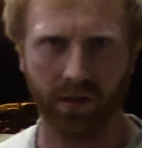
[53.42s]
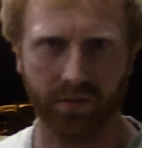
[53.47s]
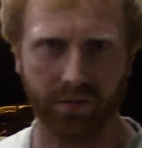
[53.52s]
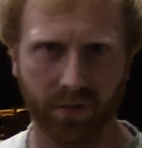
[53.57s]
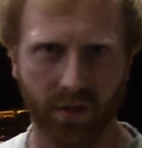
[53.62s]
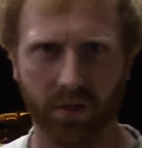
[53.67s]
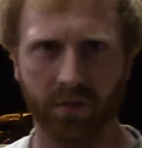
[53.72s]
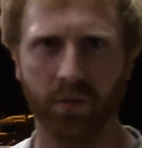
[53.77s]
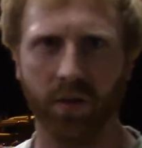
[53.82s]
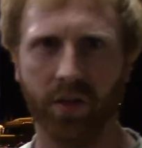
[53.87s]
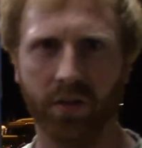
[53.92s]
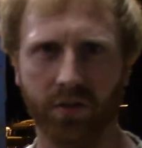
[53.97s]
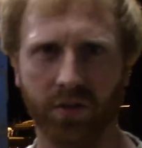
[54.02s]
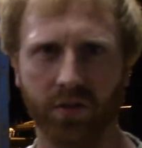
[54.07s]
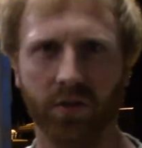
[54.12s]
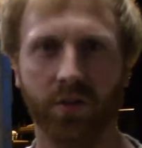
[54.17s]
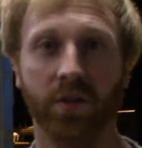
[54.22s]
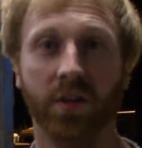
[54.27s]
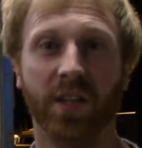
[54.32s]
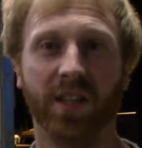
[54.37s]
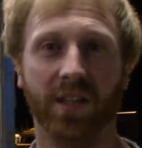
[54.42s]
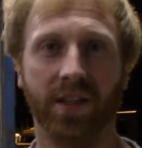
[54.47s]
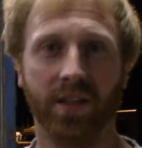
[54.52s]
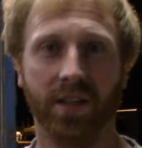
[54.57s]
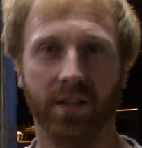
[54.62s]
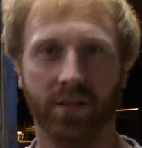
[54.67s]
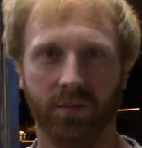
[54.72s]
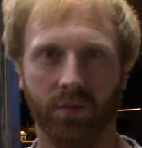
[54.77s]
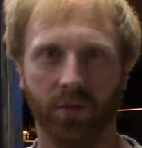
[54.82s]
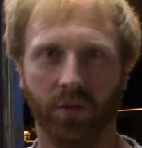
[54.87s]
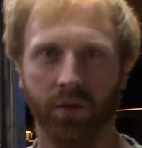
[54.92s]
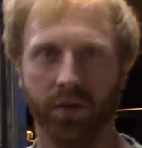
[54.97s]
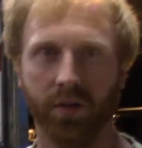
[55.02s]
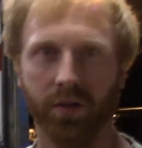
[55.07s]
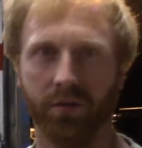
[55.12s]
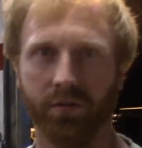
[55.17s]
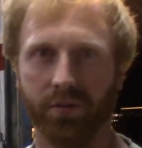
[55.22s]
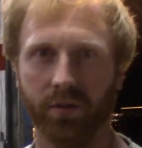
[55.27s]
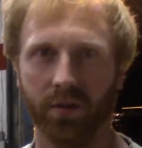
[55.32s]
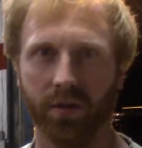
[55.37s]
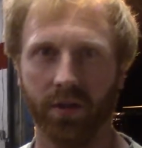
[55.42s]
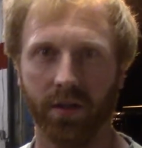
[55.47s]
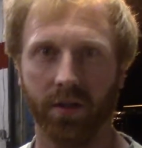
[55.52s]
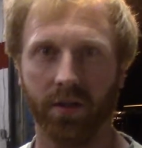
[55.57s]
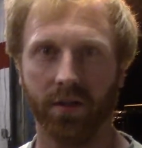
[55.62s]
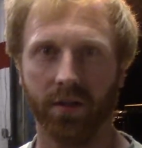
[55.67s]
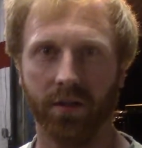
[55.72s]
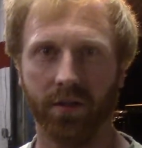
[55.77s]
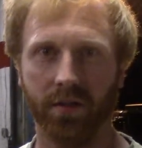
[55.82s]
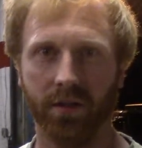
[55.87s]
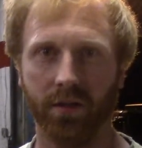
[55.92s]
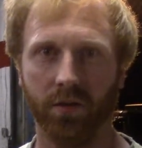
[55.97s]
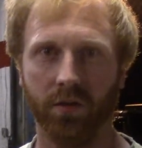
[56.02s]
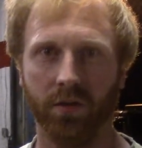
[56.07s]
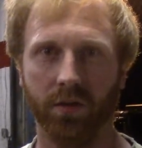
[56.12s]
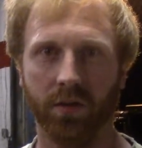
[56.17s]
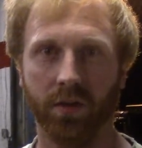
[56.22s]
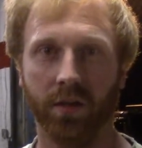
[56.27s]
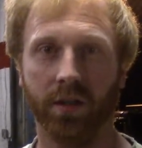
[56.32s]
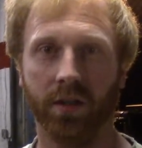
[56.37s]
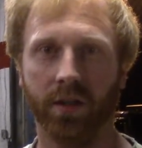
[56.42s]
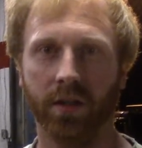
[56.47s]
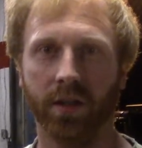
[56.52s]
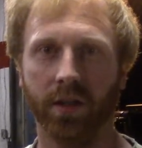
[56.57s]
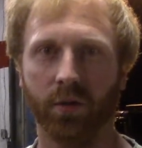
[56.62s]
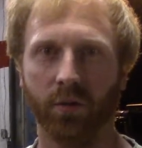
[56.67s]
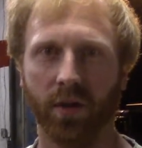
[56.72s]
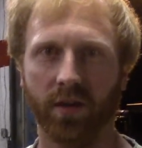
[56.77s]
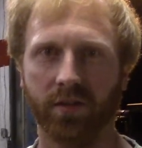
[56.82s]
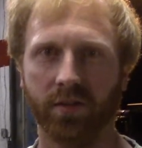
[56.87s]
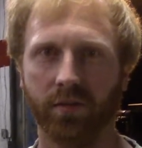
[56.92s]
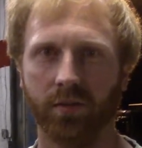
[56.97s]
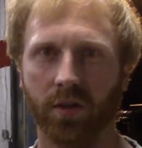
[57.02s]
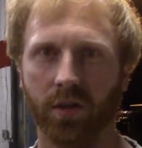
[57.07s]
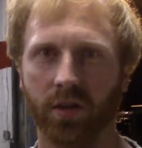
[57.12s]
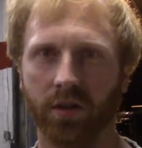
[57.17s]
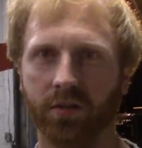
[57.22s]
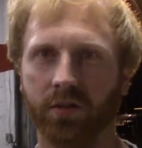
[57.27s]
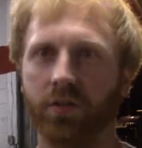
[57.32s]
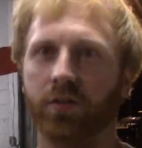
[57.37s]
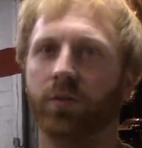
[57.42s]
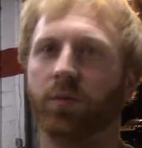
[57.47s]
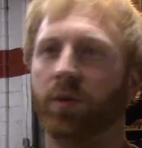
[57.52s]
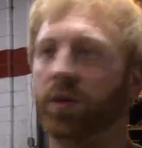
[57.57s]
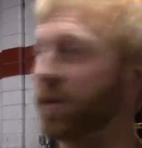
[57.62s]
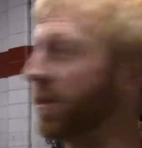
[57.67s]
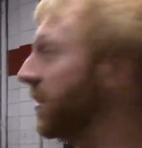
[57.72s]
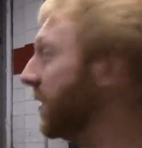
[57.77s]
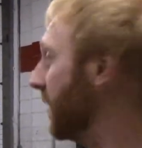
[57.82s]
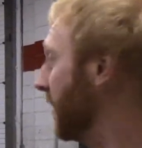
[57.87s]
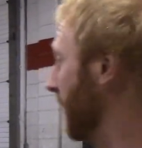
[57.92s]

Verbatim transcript: 5 ratio. Really good for, uh, you know, aggressive launches and whatnot.